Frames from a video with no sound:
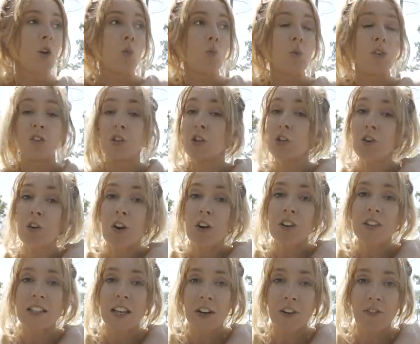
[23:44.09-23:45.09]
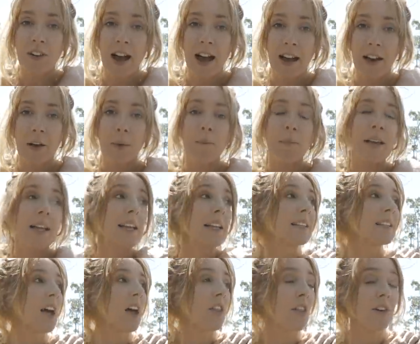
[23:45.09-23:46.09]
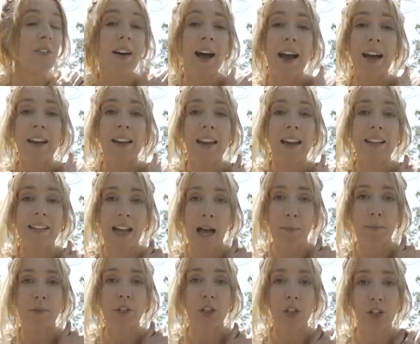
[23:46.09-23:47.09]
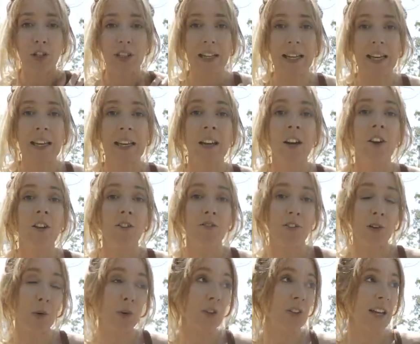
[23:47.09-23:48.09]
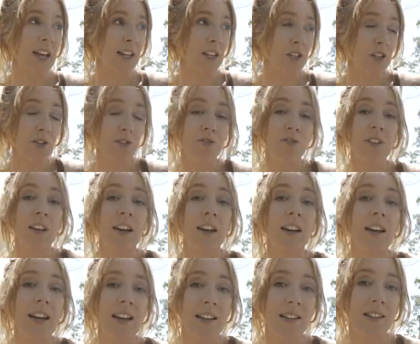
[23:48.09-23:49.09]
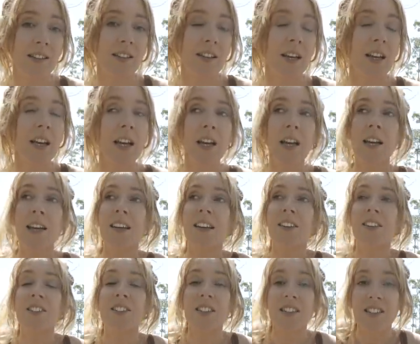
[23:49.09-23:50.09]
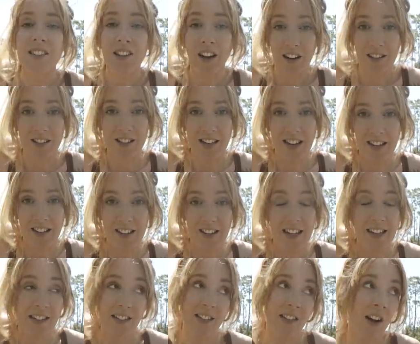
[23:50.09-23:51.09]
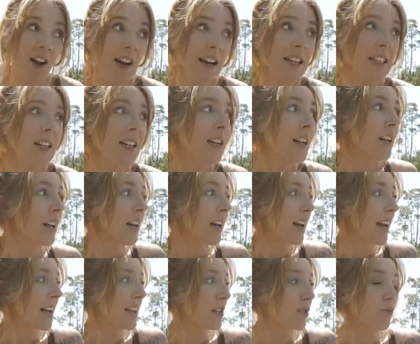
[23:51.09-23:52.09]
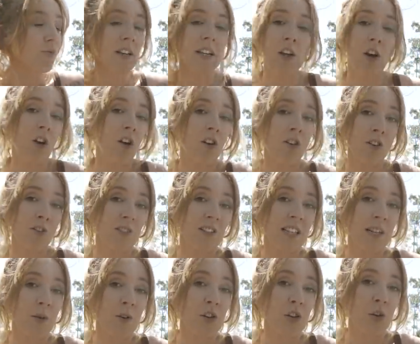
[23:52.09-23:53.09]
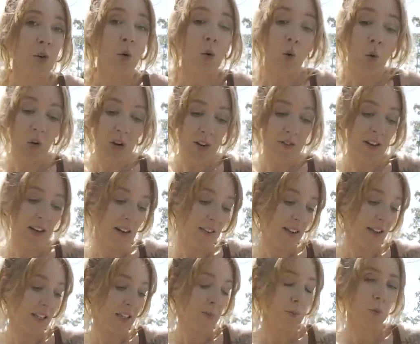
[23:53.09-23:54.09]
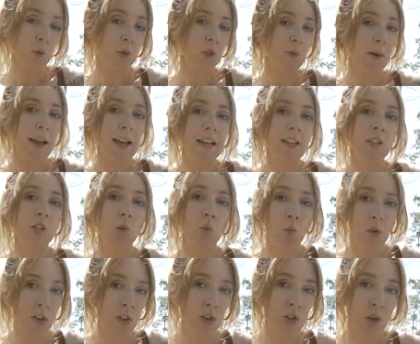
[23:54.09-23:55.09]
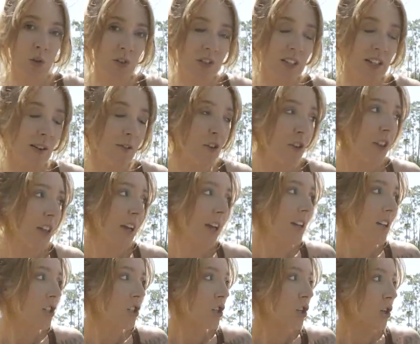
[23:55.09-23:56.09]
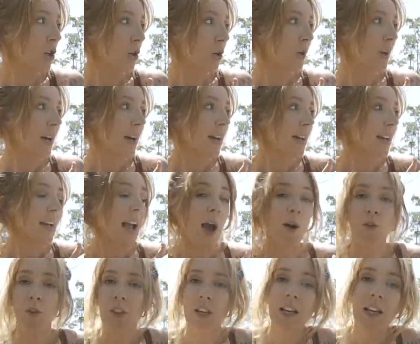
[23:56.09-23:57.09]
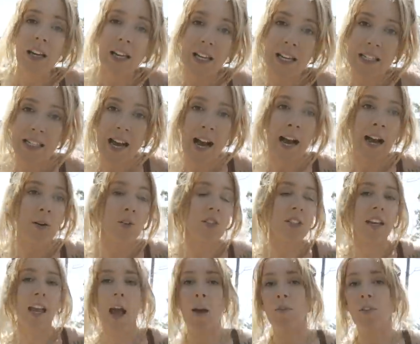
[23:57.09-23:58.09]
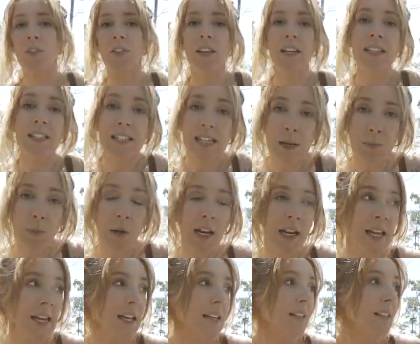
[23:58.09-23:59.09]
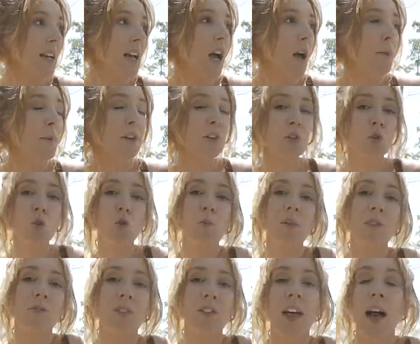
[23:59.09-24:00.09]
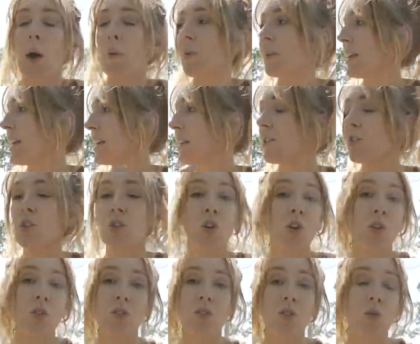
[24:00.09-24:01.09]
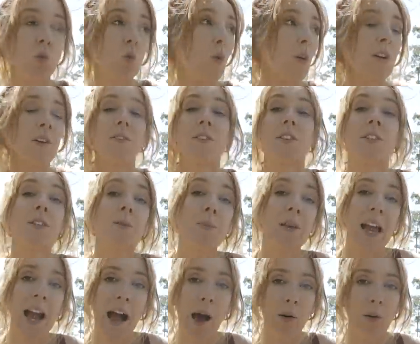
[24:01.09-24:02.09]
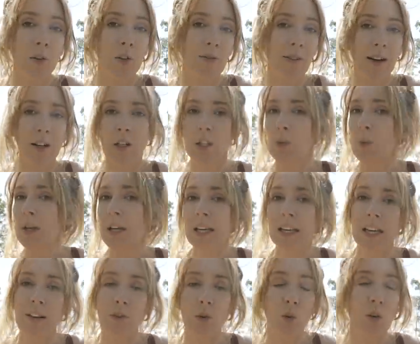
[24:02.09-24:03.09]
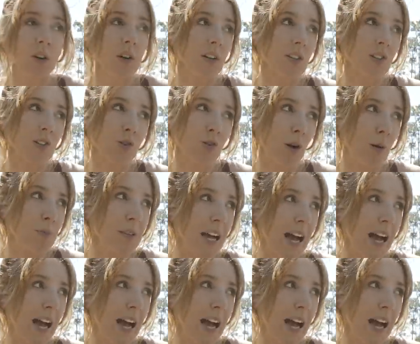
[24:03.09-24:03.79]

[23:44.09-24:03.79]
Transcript: with two dogs in a van means the van gets absolutely filthy and Sophia is disgusting inside. It's really hard, obviously, when you're all living in that small space with the dogs and everything to get everything cleaned out, to get everything deep cleaned, because normally for that we need the dogs or one of us to be out of the van so we can give it all a good scrub